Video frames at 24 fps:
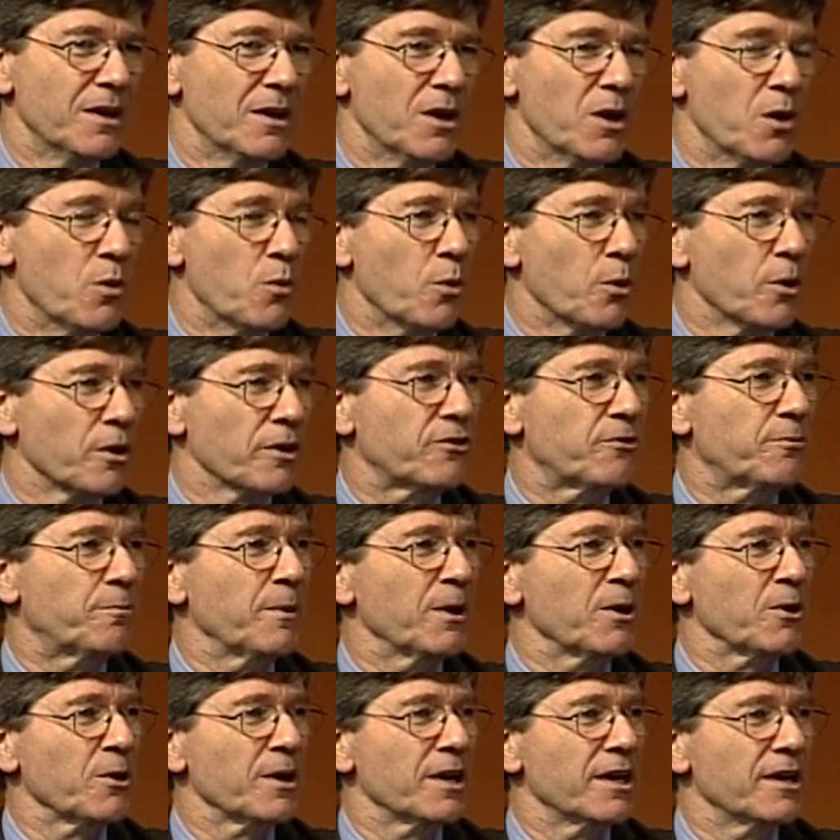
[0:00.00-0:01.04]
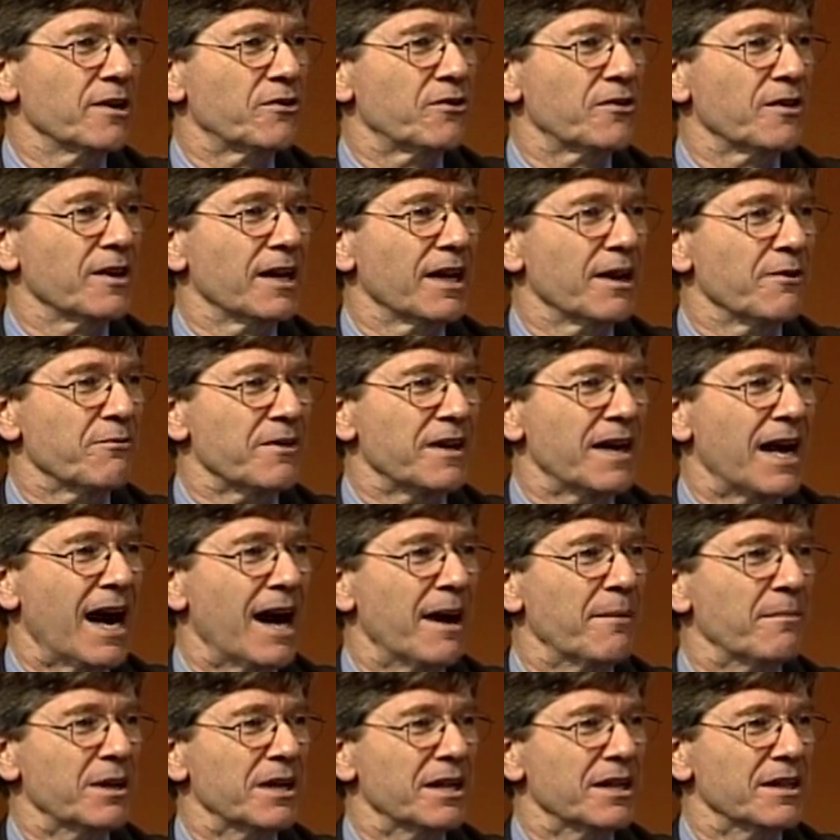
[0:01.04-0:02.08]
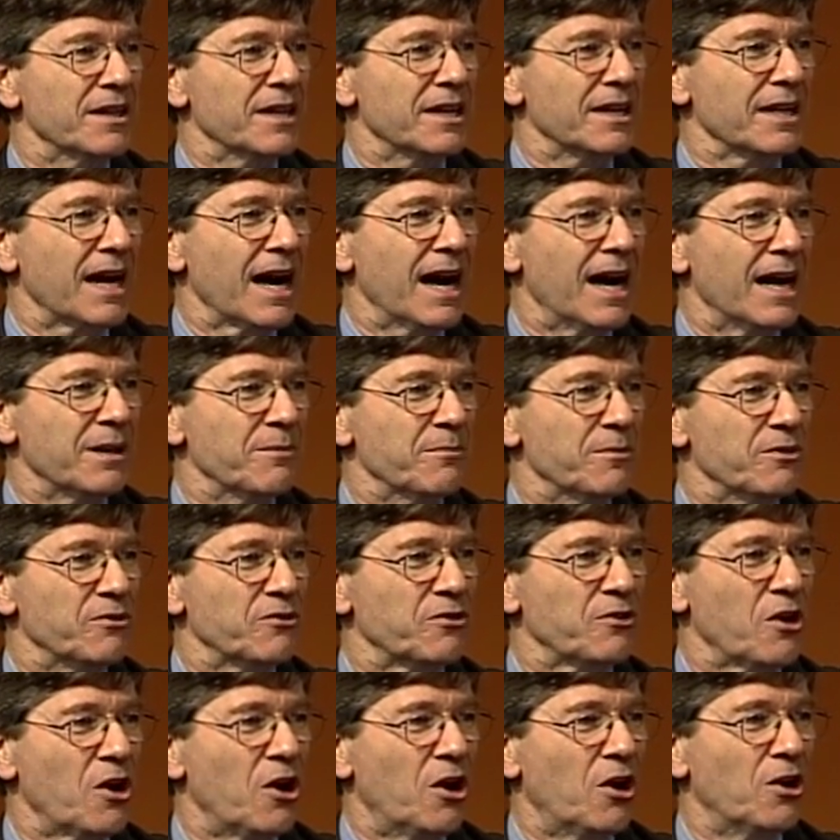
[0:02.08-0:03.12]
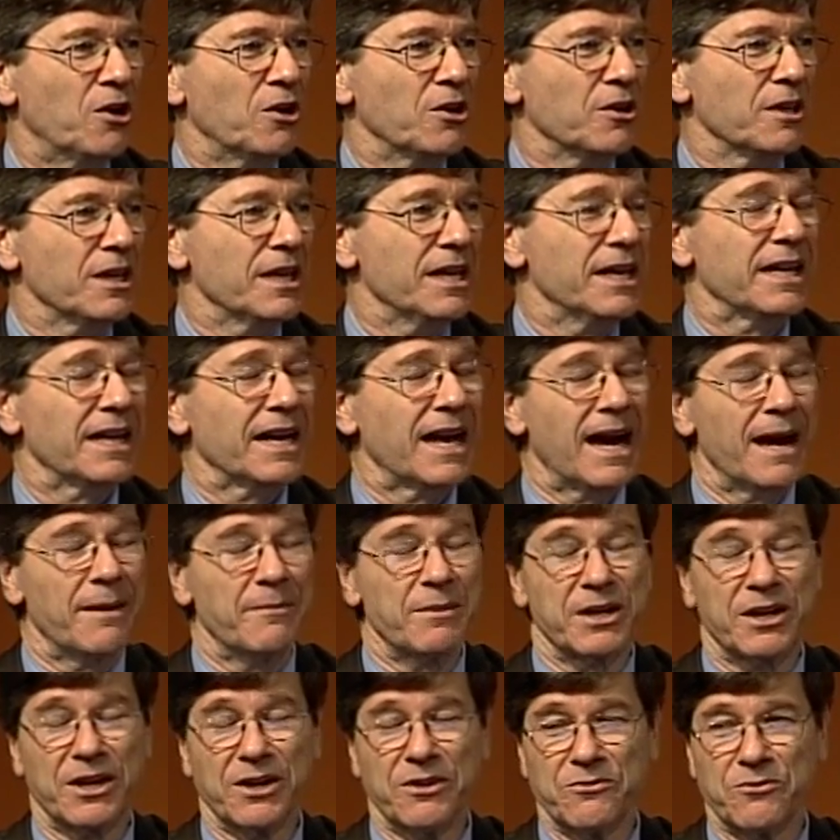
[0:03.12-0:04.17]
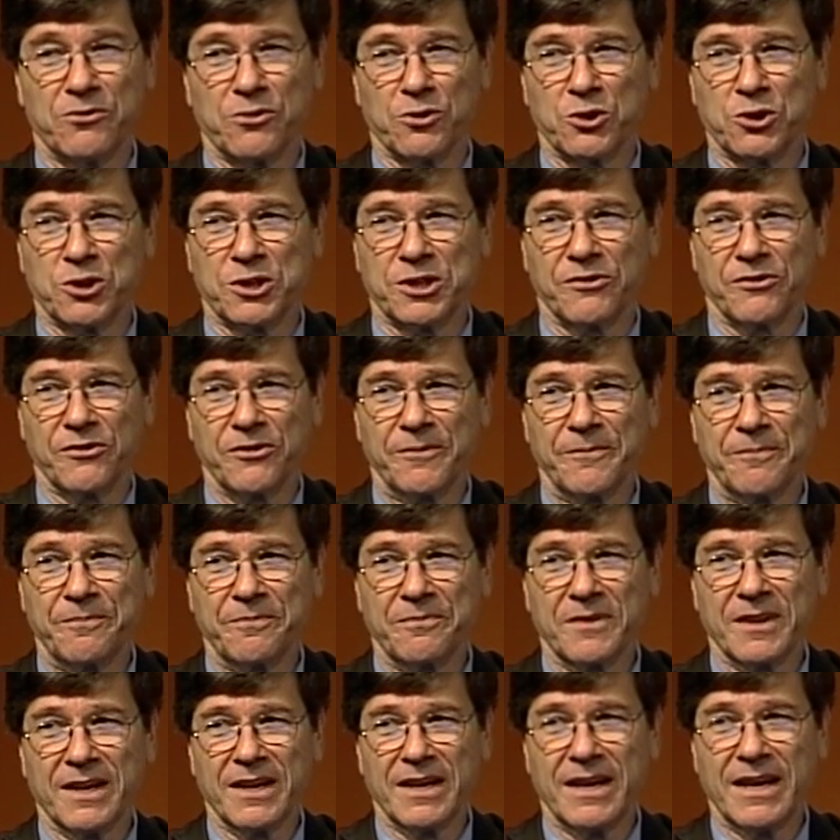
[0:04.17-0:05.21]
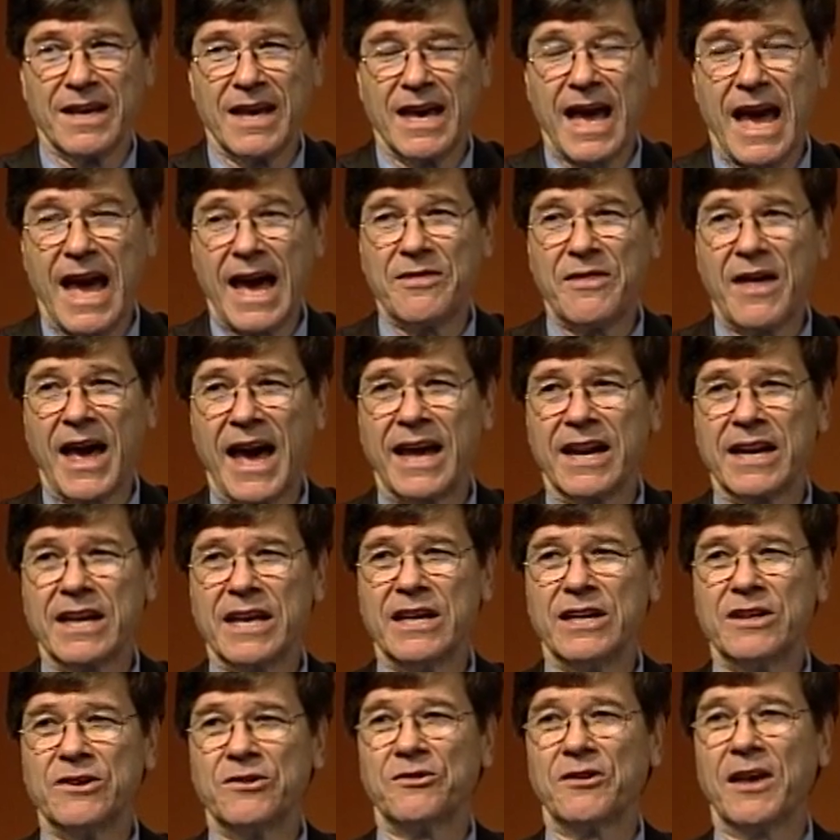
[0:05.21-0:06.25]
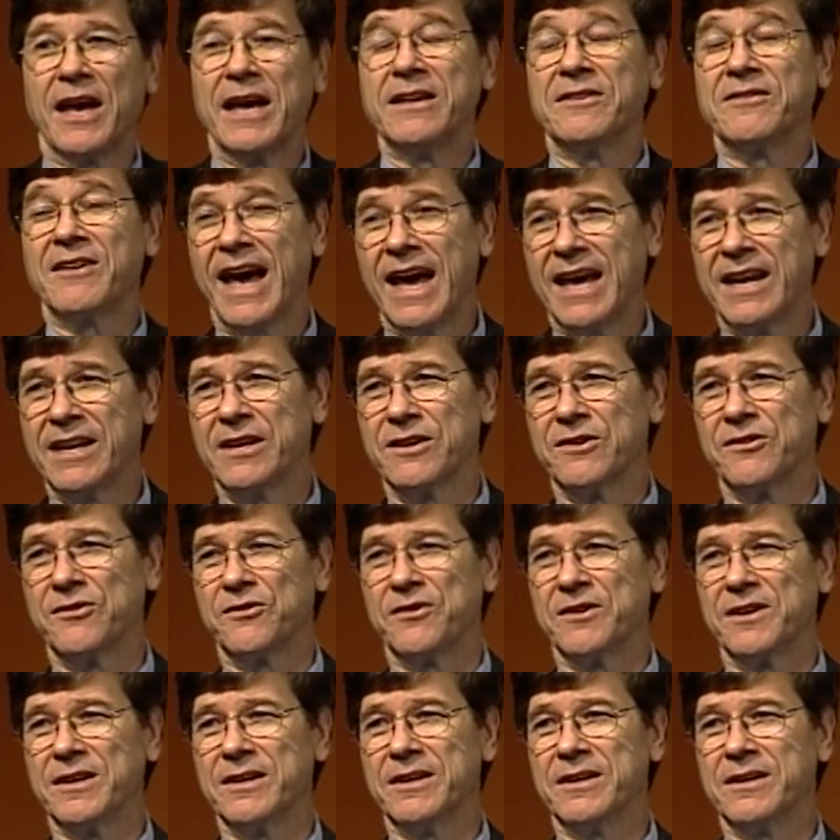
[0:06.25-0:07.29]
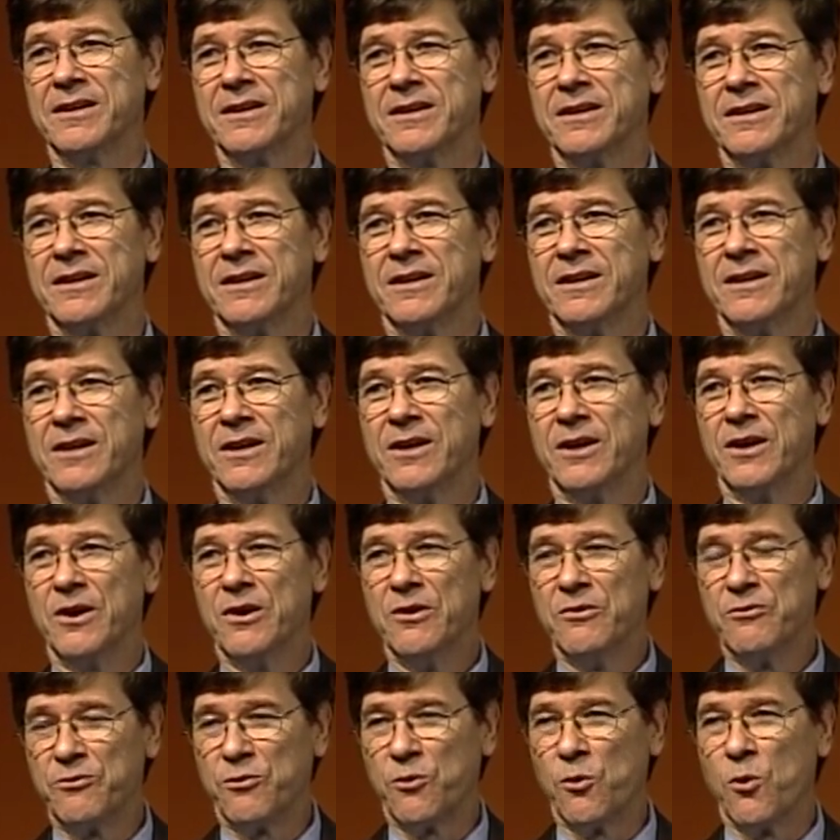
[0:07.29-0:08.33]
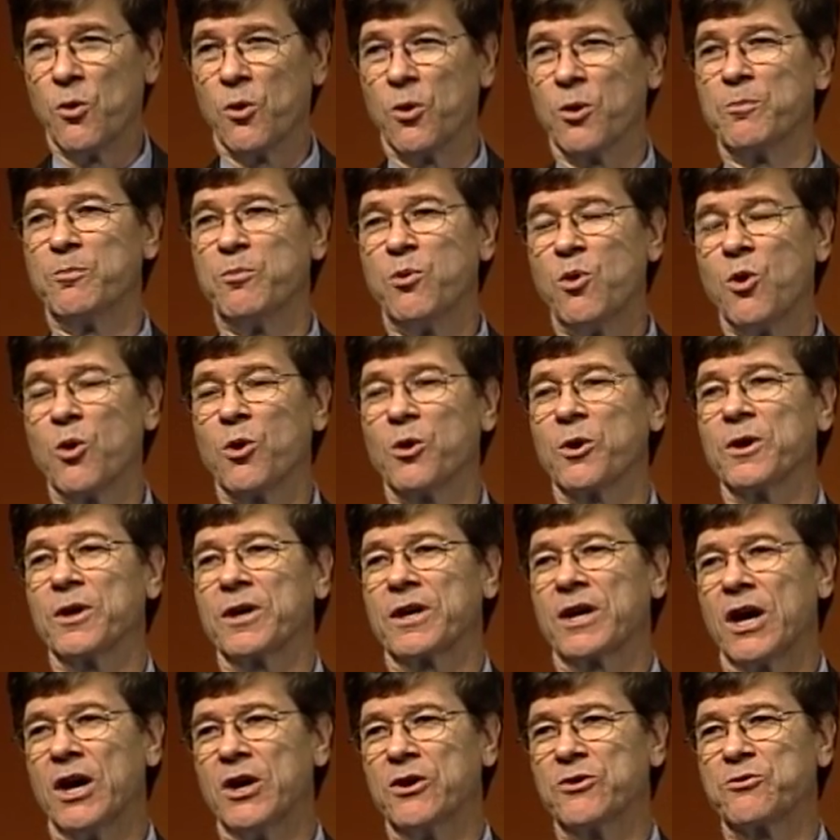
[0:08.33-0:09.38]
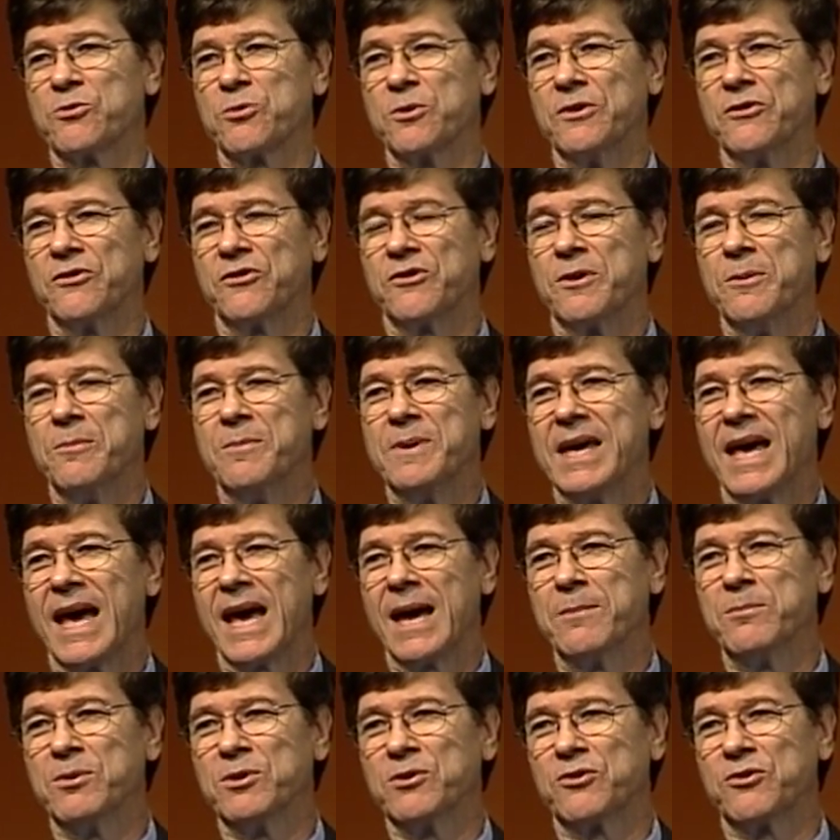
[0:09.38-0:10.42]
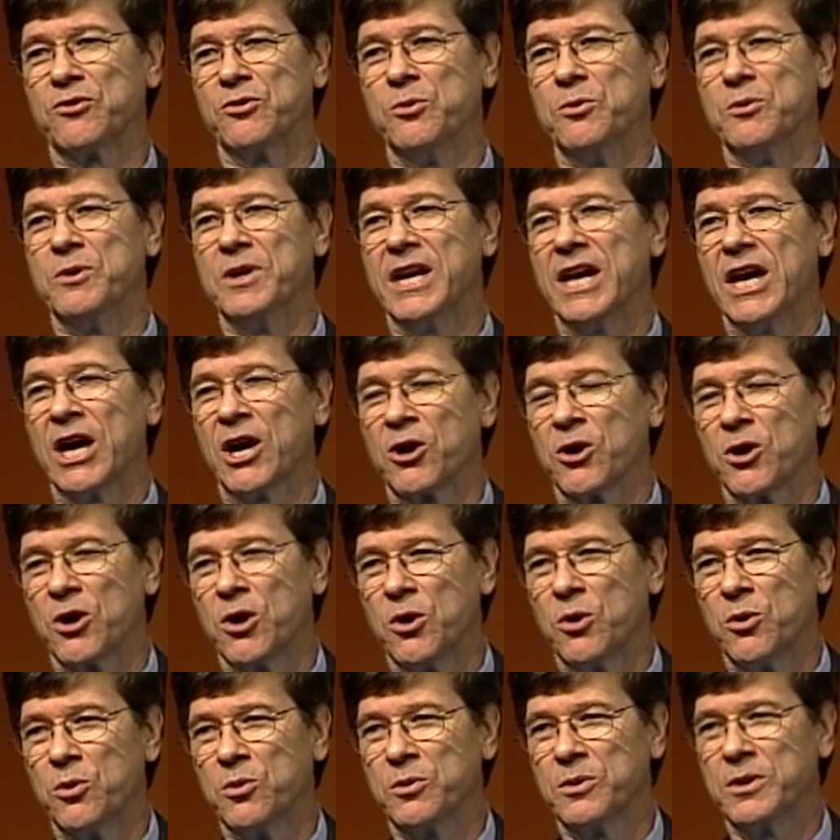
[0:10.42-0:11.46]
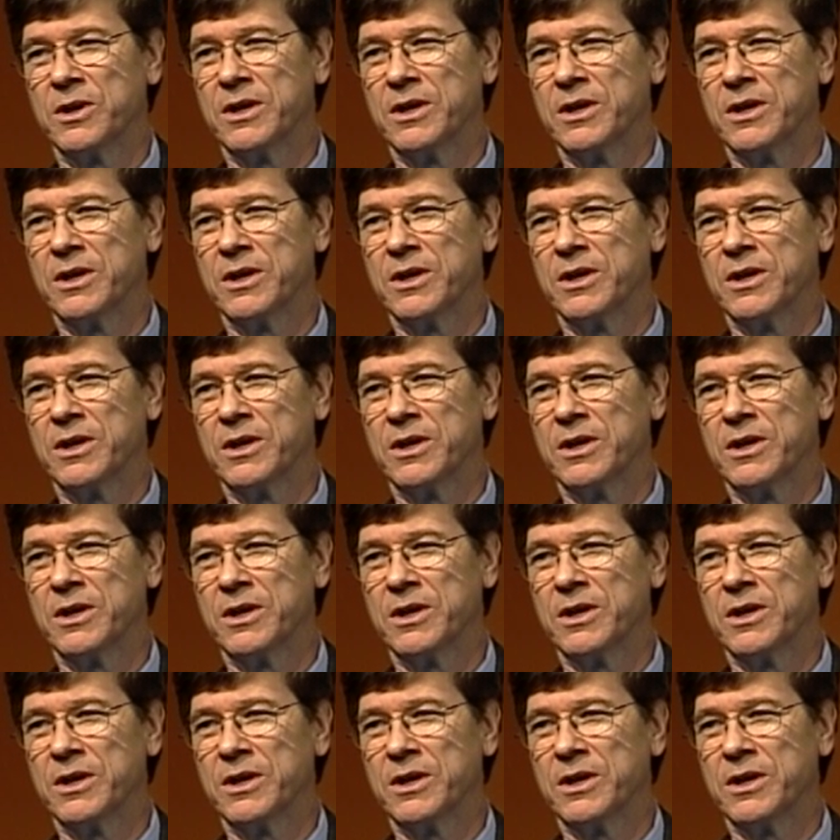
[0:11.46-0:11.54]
We're experiencing a phenomenon that economists call economic convergence. And that is a tendency for poorer countries to be able to narrow